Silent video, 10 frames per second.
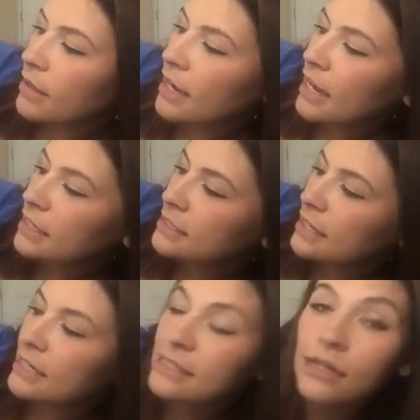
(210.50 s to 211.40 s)
The
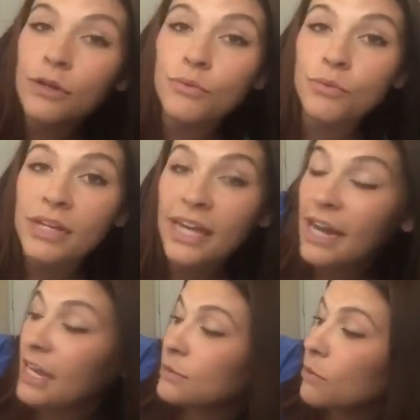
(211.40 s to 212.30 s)
next is a
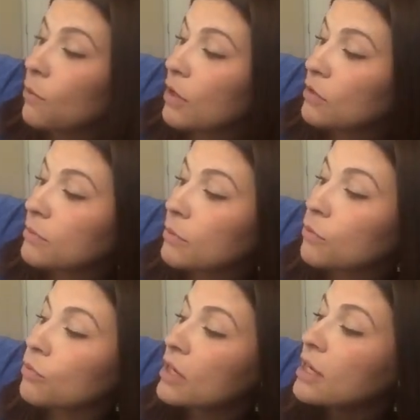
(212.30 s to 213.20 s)
reconnect. We want you to be
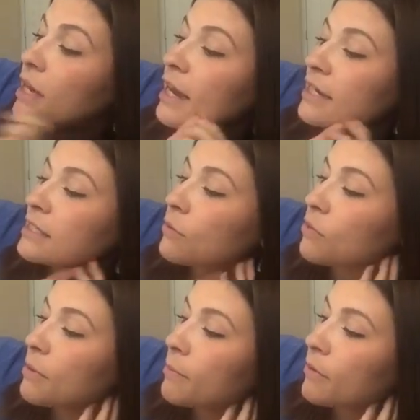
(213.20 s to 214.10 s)
reconnecting
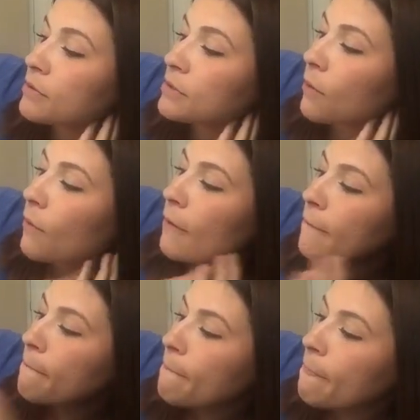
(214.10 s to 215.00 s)
with people. So
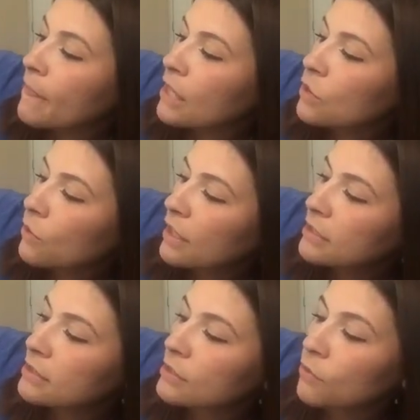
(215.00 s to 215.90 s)

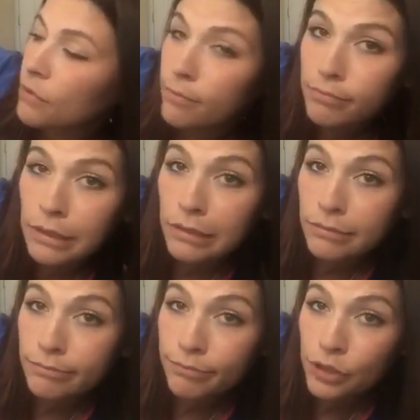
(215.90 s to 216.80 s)
the
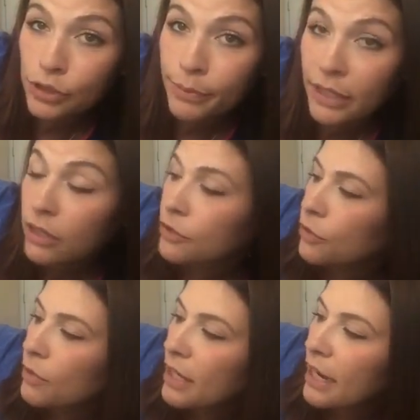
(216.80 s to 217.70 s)
little spiel
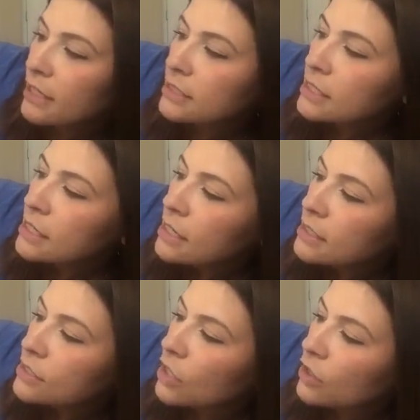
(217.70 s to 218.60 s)
under reconnect,
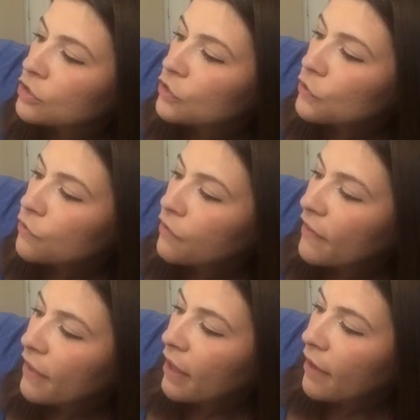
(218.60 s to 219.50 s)
start 2
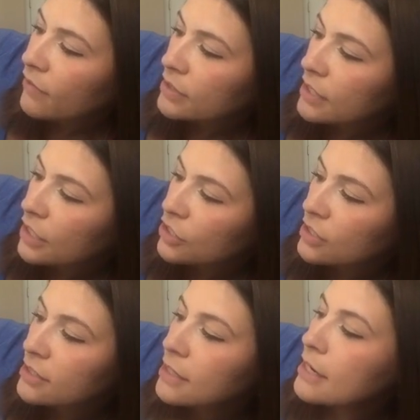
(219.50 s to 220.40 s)
friendly
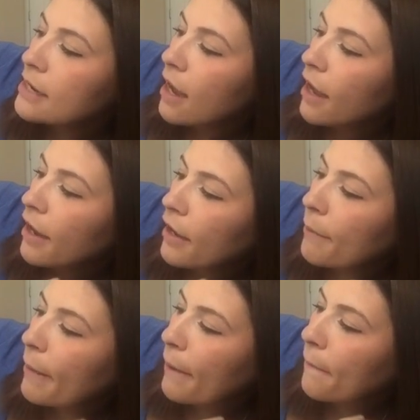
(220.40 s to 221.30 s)
conversations not
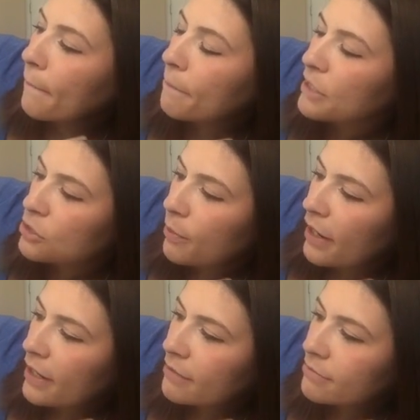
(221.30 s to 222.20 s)
about
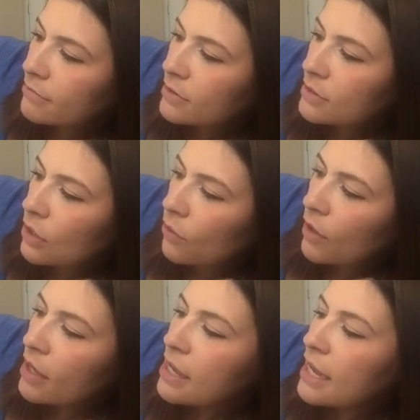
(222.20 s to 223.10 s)
Beachbody. So
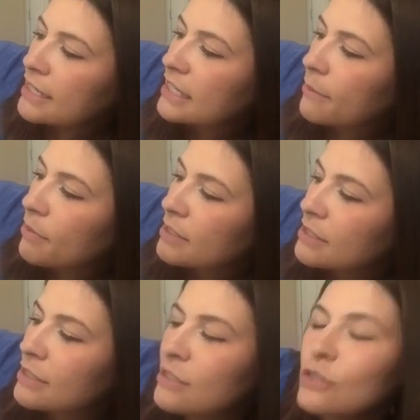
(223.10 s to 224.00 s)
a tip
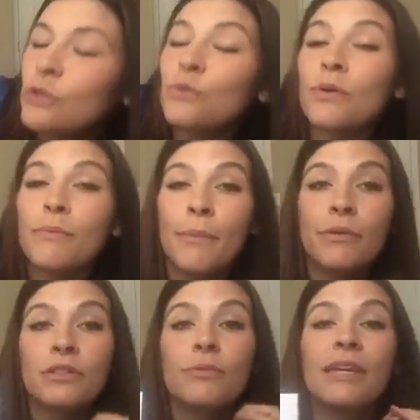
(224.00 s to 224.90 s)
is to
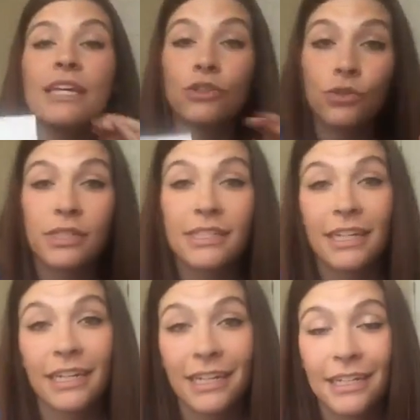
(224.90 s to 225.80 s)
remember to be
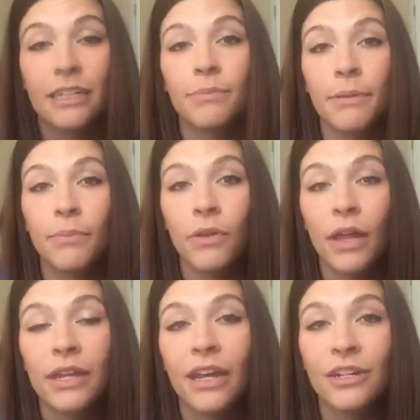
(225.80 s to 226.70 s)
interested in people
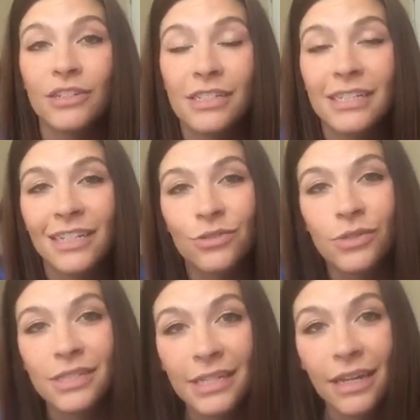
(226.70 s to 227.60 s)
and not just
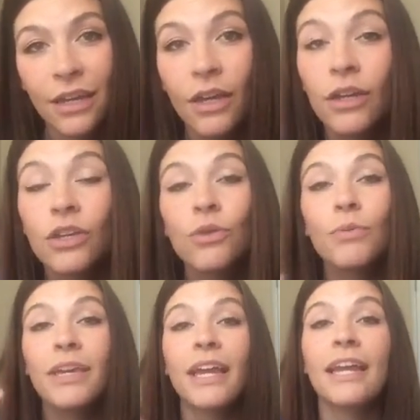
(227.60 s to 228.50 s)
interesting. You're
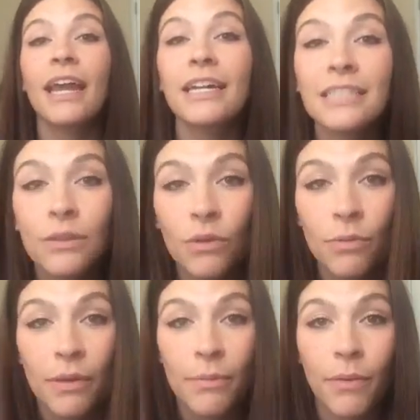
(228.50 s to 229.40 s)
reconnecting
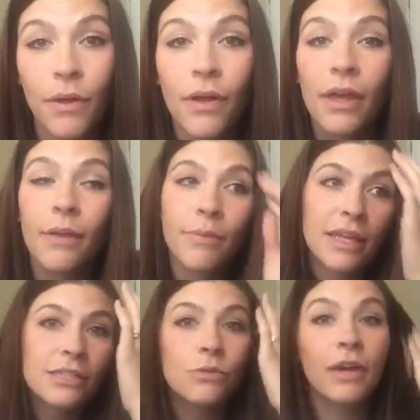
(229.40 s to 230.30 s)
with people
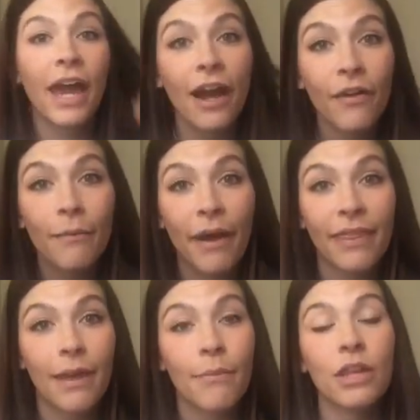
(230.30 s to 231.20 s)
because you care about
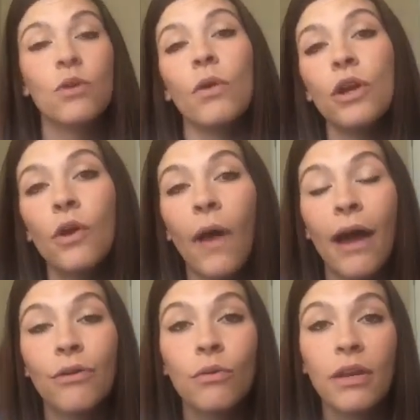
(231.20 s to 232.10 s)
them and you want to know
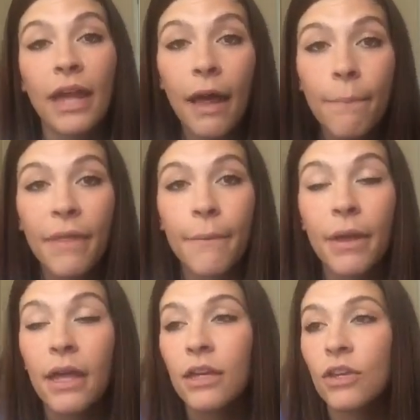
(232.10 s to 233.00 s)
how you can help them.
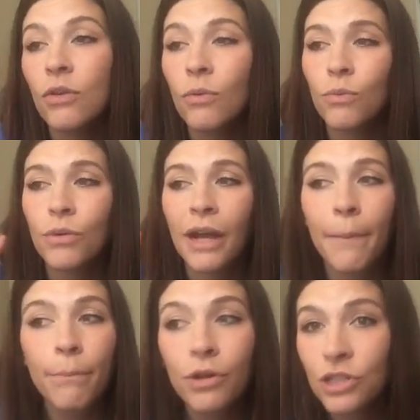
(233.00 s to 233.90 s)
We're
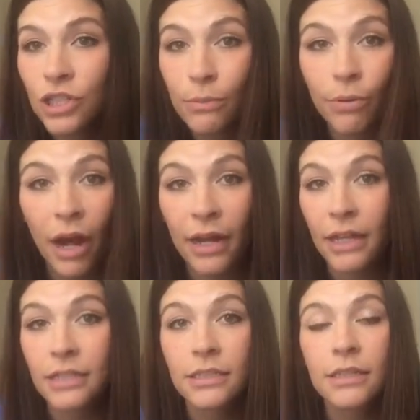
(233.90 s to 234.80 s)
not pushing
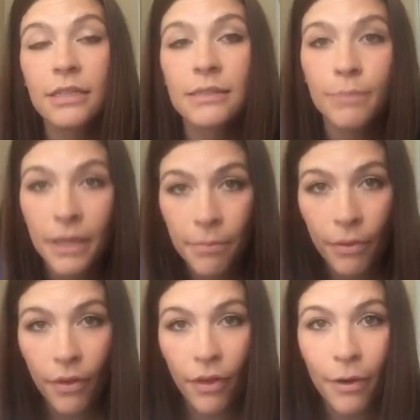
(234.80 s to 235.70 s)
product. These
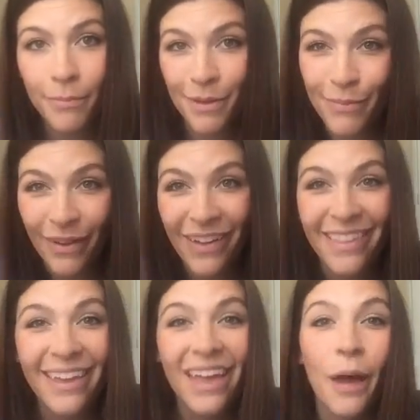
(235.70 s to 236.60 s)
people are people
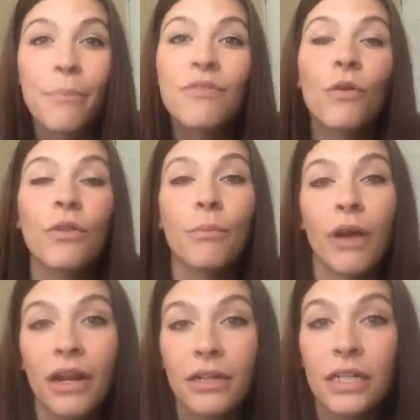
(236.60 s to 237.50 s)
and they come before the
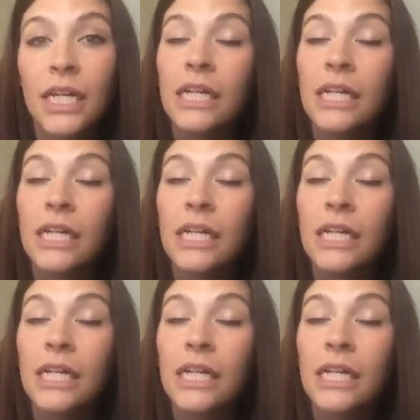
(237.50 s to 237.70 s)
product.